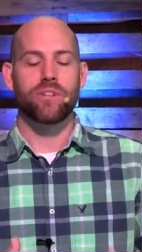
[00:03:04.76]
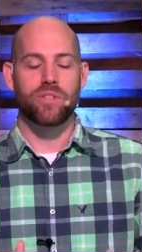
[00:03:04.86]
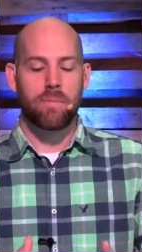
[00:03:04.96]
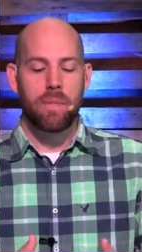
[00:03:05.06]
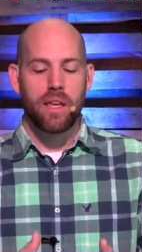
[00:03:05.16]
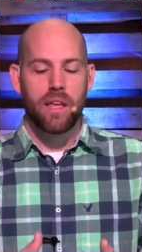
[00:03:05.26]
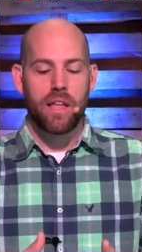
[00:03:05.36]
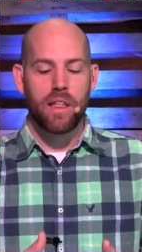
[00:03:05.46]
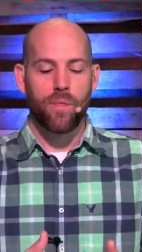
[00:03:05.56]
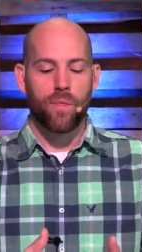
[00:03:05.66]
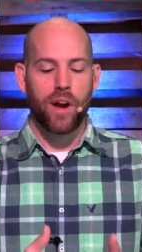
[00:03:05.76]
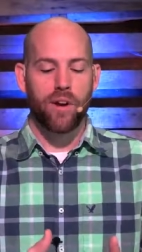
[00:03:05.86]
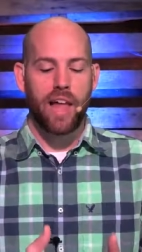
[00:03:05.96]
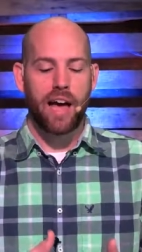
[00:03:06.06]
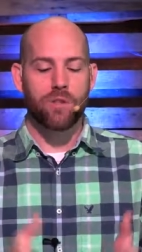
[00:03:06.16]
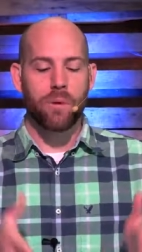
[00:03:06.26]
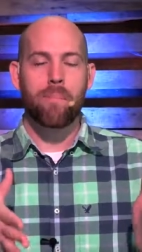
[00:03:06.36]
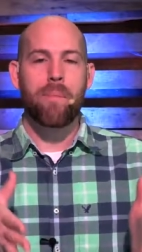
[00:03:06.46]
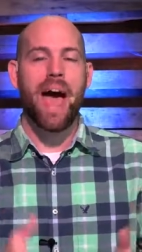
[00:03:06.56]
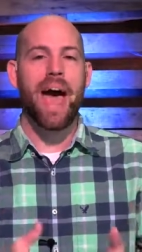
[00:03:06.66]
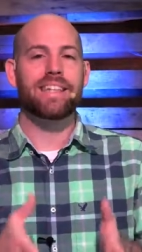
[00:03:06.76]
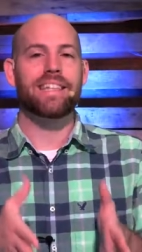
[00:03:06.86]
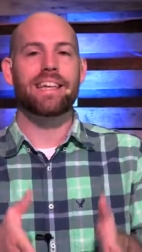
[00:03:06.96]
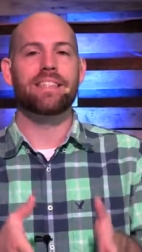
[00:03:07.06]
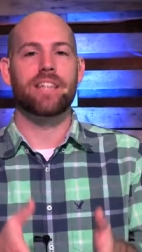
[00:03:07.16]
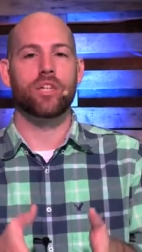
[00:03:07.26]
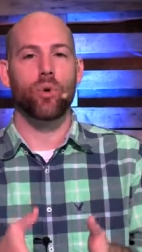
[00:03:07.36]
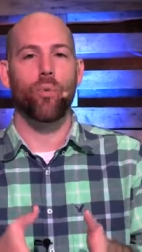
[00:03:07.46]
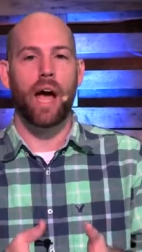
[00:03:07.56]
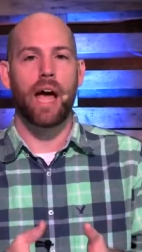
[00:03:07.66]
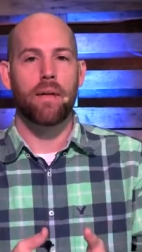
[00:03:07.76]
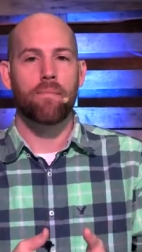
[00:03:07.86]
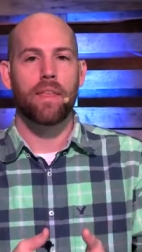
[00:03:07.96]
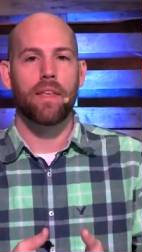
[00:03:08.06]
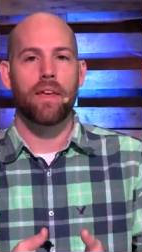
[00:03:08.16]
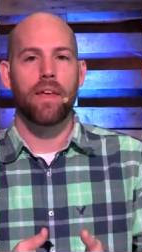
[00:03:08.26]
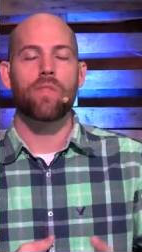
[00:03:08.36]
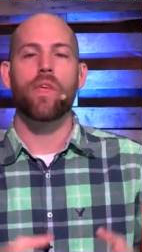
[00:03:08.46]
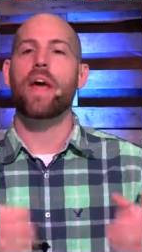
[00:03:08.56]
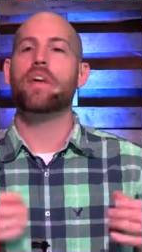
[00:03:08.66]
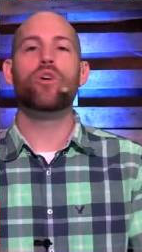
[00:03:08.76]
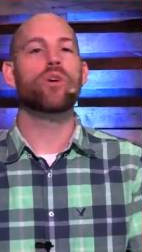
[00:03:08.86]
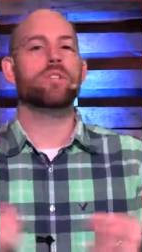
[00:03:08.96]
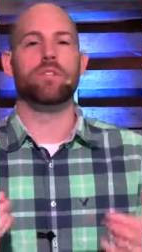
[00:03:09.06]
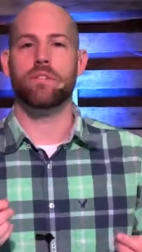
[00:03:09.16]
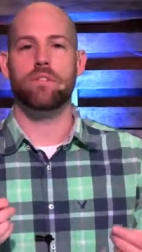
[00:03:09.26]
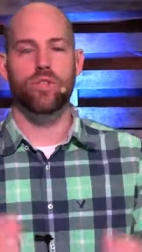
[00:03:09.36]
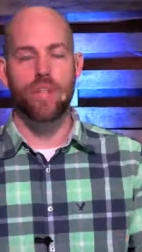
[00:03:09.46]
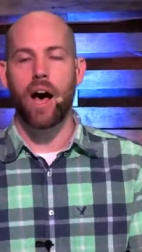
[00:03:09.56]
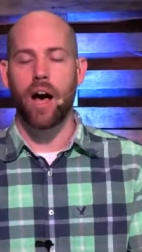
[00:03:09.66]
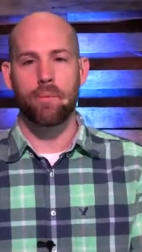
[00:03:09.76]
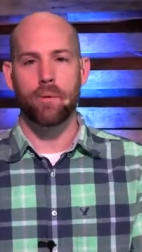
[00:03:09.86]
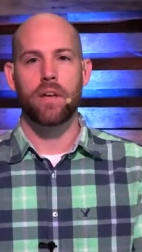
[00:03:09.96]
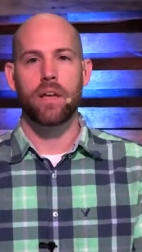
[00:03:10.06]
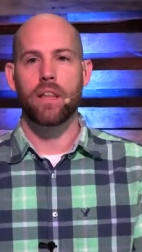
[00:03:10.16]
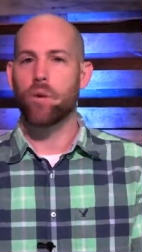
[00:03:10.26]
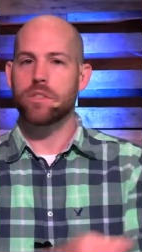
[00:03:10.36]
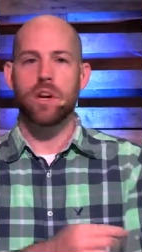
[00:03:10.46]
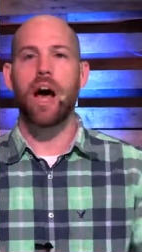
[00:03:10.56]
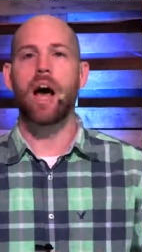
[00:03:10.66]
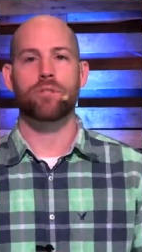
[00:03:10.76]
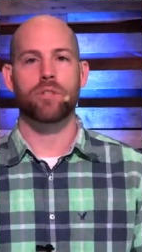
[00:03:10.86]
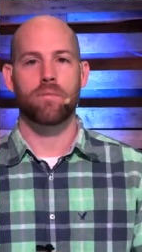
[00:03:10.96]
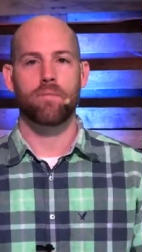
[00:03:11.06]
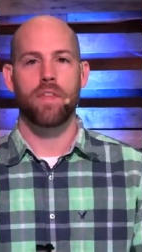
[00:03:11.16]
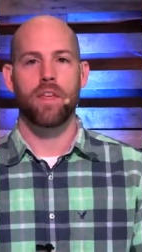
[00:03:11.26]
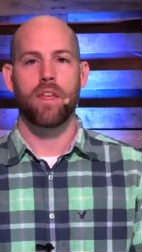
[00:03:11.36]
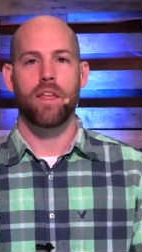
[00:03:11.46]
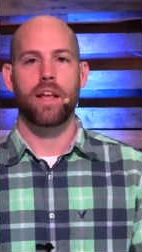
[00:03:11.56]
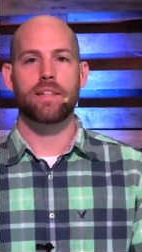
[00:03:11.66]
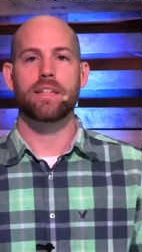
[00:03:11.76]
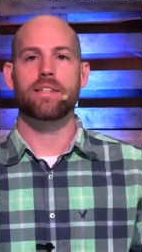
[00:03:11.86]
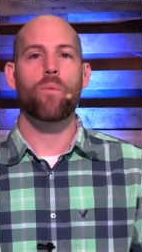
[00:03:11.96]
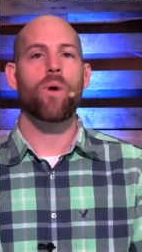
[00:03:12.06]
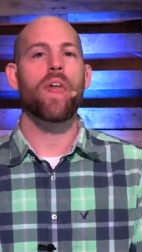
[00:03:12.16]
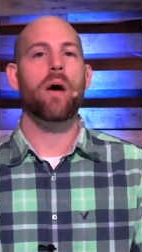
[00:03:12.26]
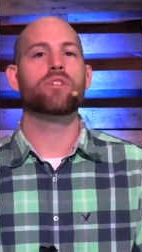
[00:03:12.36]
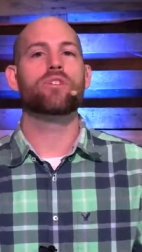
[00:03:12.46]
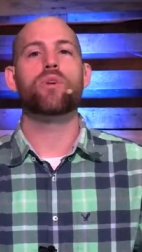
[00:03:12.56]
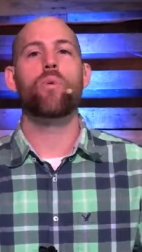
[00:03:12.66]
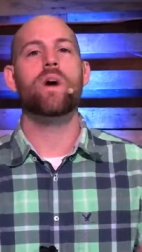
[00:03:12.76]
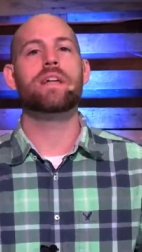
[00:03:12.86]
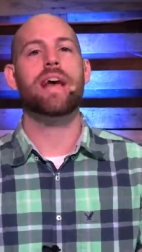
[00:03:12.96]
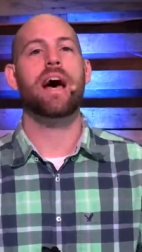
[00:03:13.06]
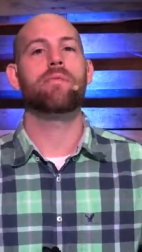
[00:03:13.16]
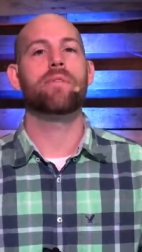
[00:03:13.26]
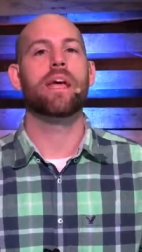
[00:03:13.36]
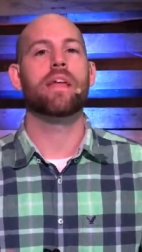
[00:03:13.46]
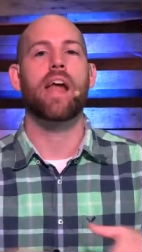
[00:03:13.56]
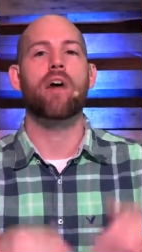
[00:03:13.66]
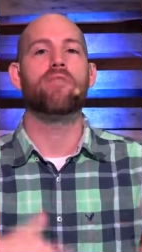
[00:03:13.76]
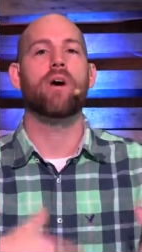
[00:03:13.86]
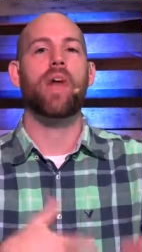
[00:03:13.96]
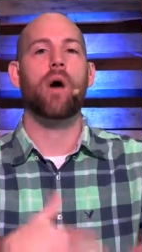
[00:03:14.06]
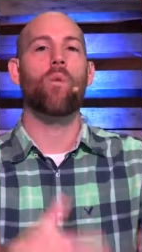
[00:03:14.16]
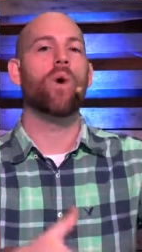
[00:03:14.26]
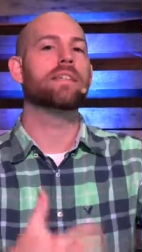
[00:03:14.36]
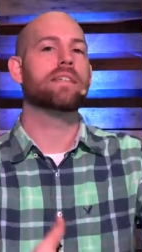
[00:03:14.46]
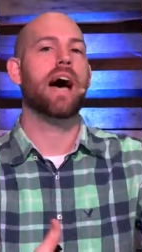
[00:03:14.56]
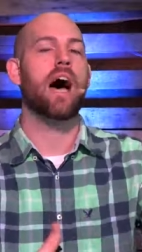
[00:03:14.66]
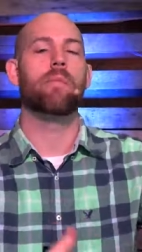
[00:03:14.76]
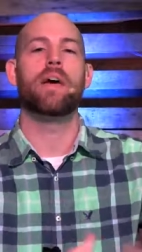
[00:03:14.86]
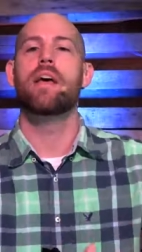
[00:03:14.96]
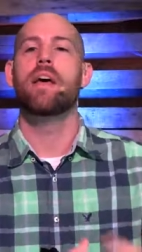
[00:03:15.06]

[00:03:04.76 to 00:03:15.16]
You see, their lives had impacted in such a way that they couldn't stop. That wasn't an option. They didn't say, well, that was just a one time thing that I felt that one time that